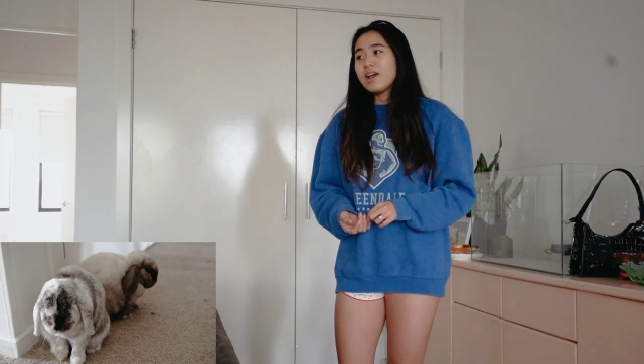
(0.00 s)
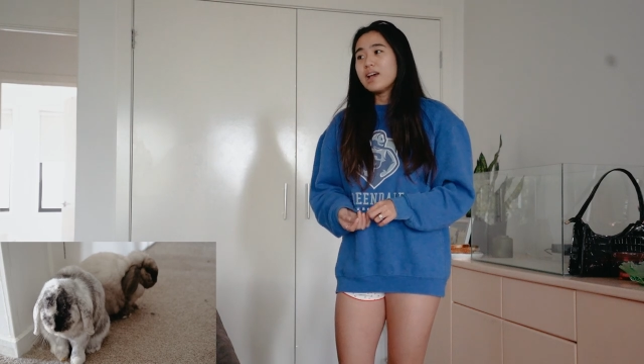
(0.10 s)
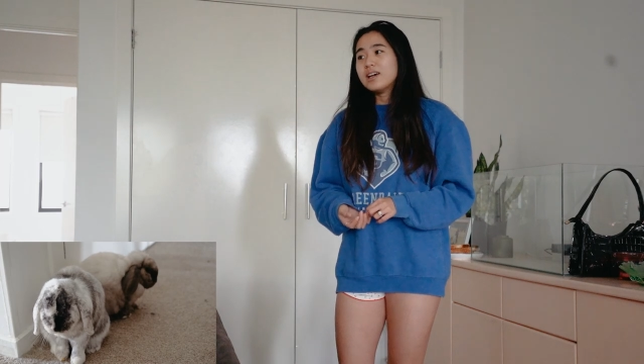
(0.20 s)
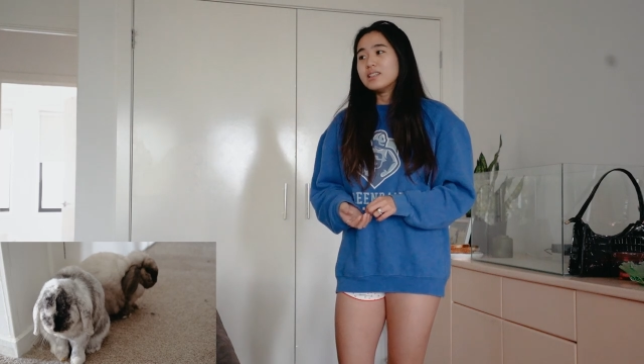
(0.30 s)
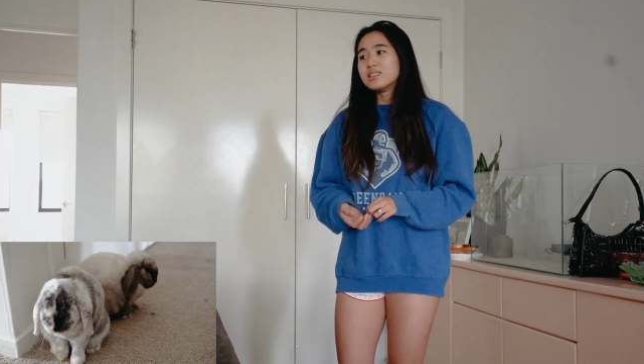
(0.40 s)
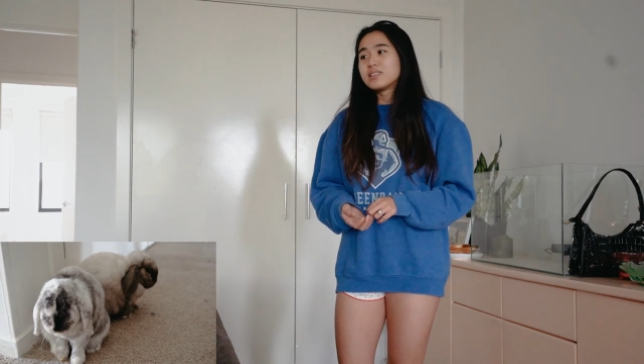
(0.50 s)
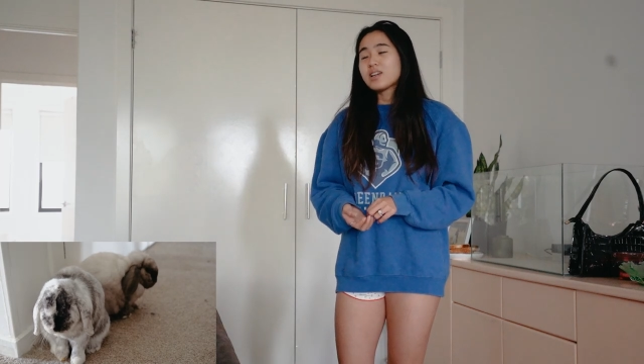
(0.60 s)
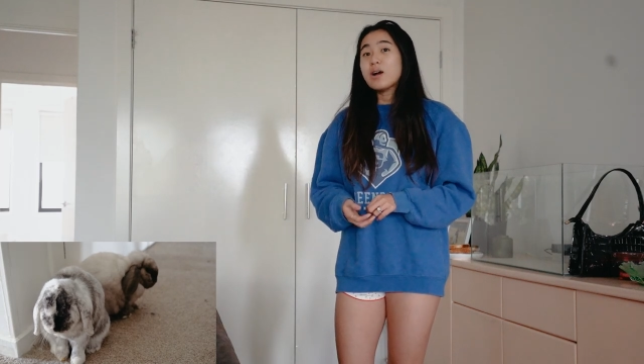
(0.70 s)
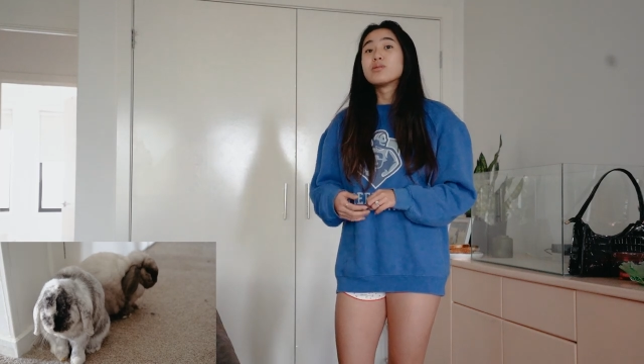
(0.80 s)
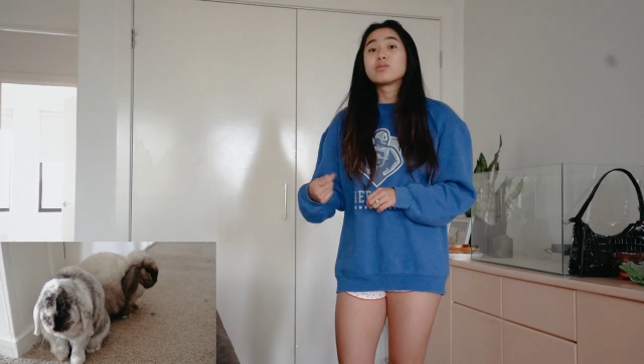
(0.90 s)

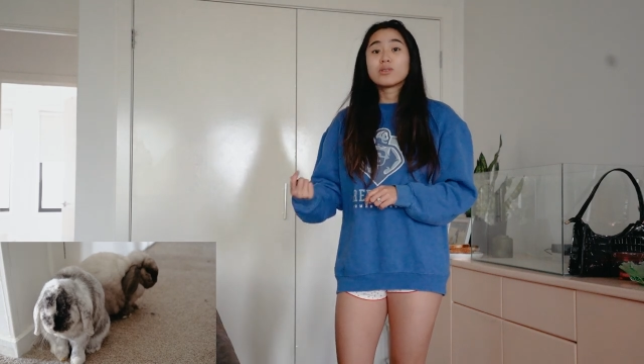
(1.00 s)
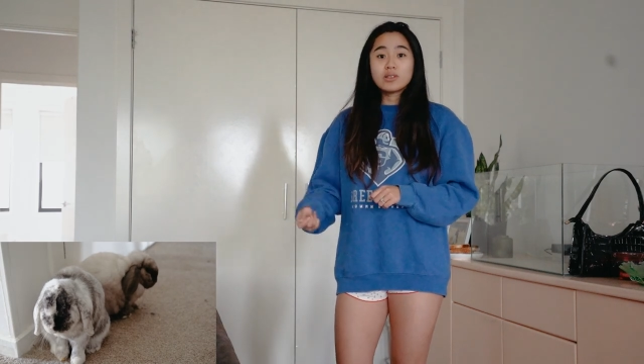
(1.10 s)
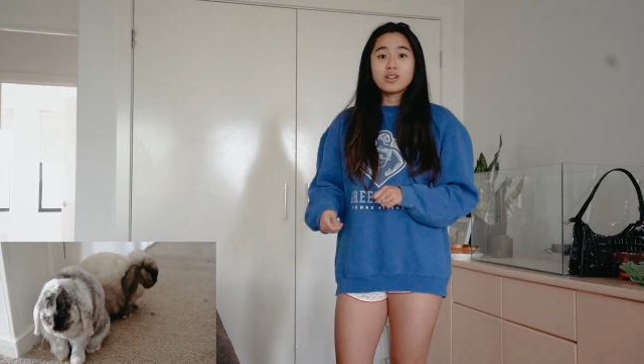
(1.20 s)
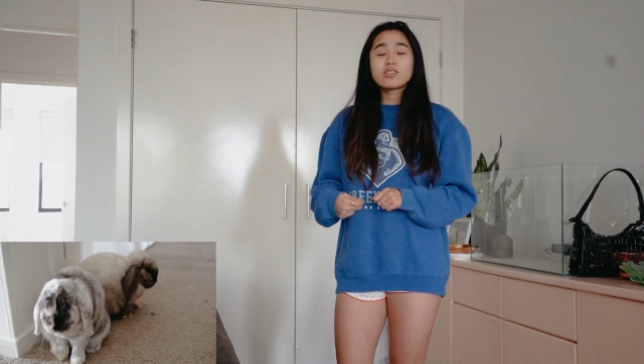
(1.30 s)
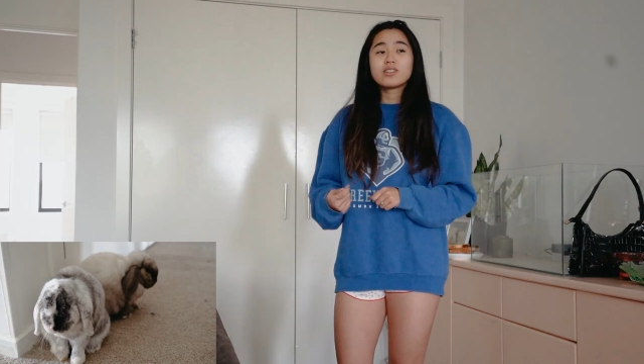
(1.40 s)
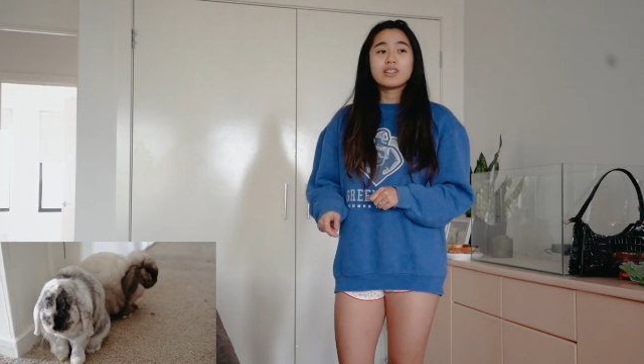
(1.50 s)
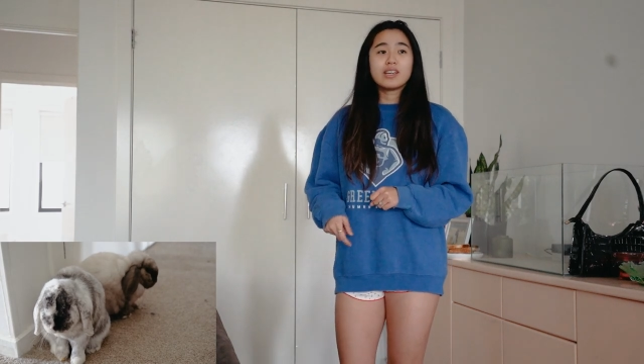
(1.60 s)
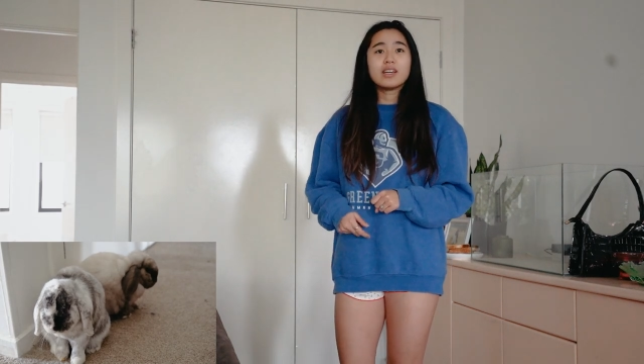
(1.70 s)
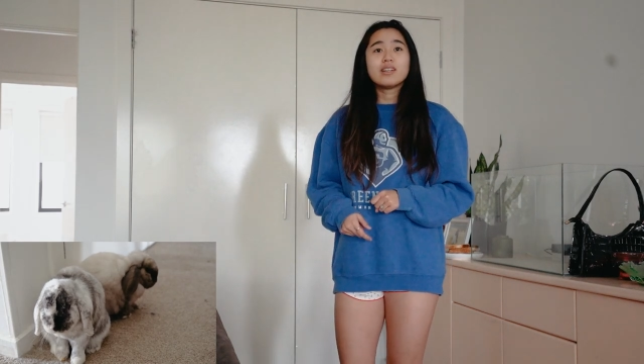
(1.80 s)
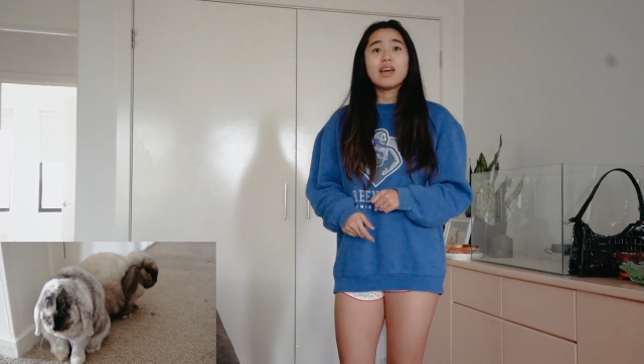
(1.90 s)
And I was doing laundry
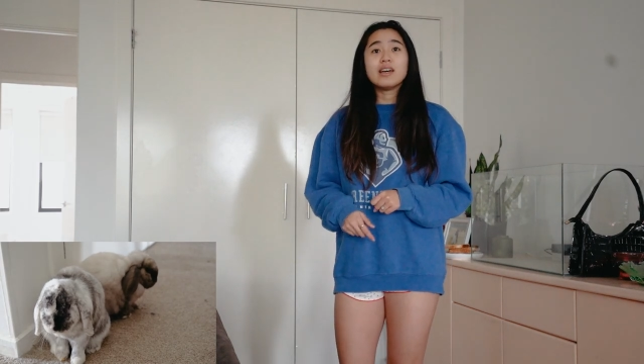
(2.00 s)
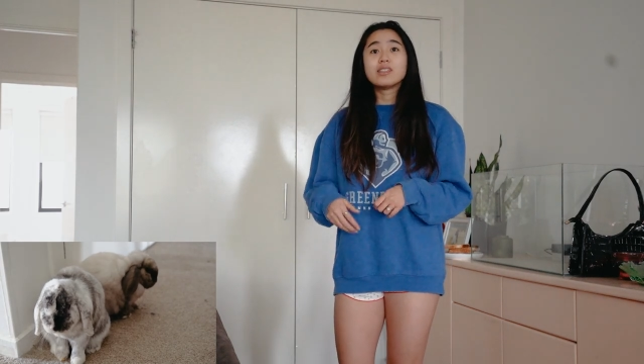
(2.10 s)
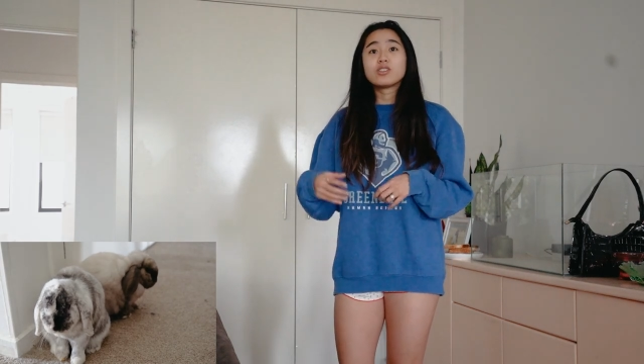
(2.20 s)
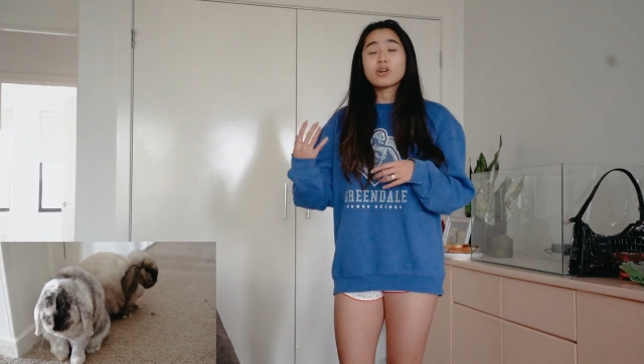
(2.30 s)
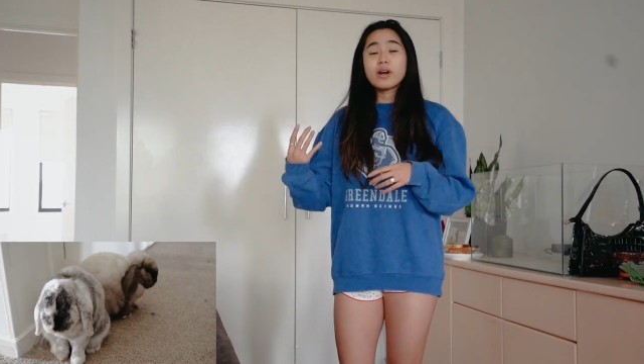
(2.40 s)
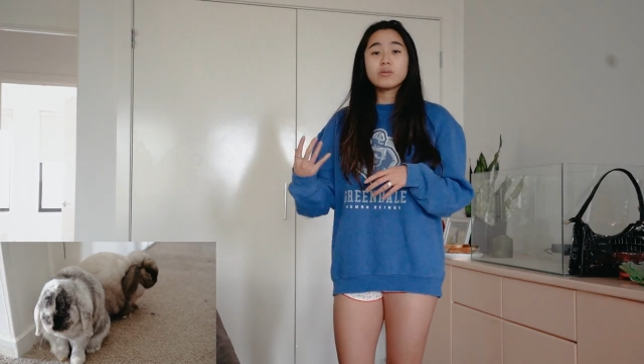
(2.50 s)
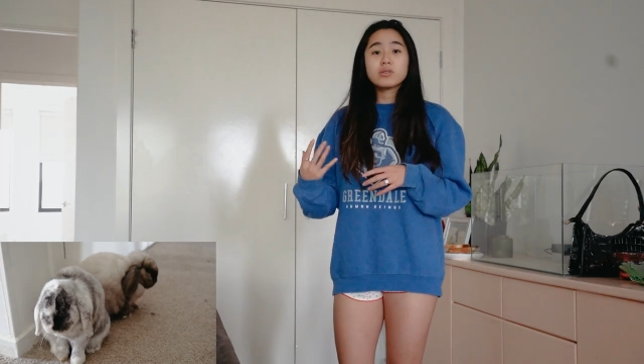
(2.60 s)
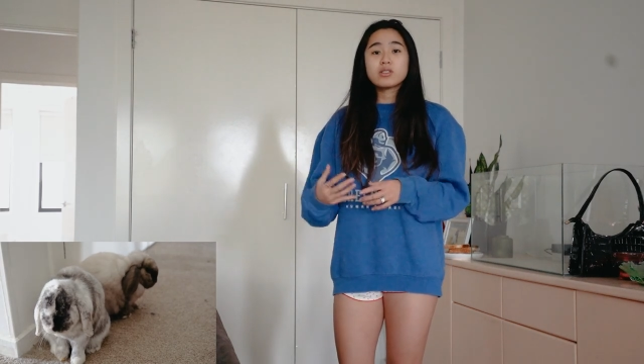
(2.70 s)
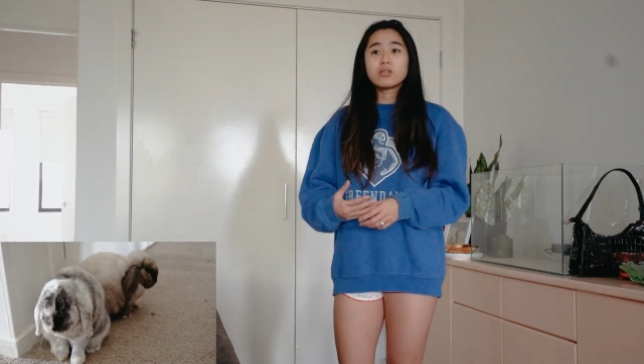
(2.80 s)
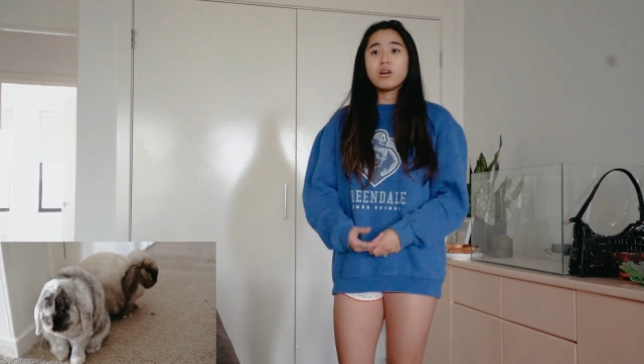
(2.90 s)
again and the dryer
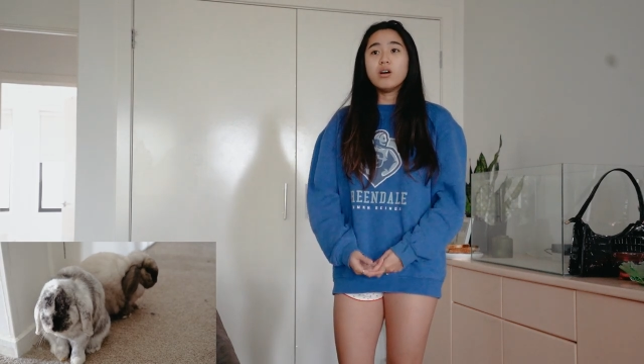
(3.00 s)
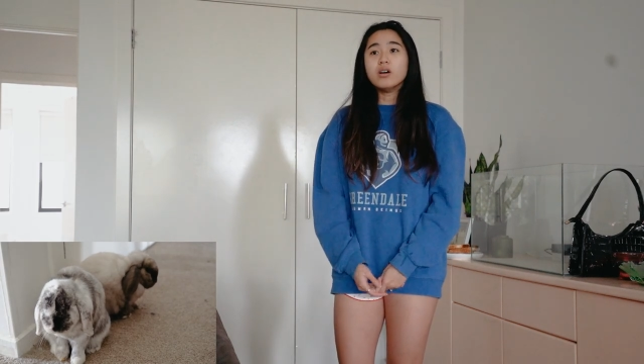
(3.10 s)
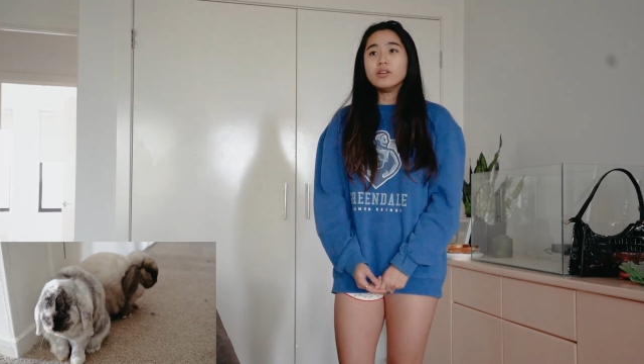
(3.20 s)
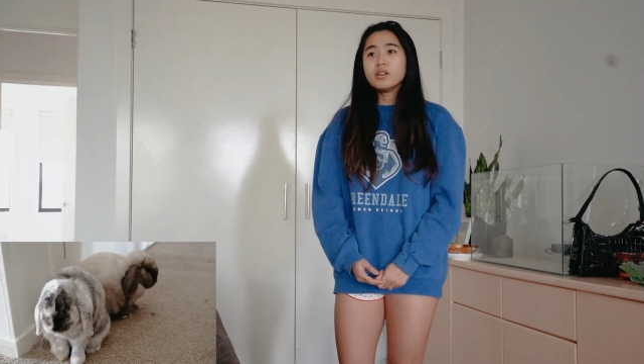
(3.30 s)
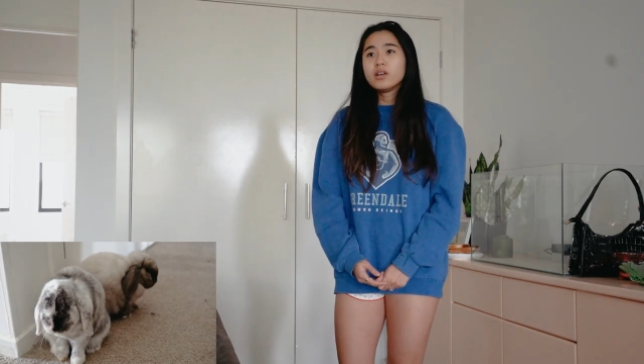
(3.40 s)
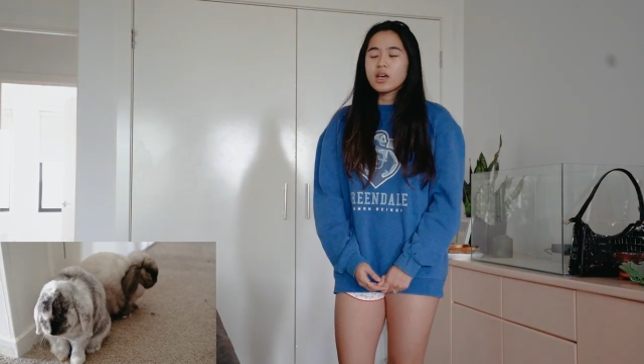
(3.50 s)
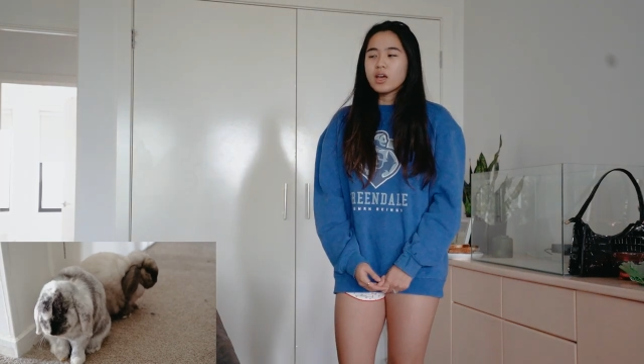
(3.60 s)
was still on.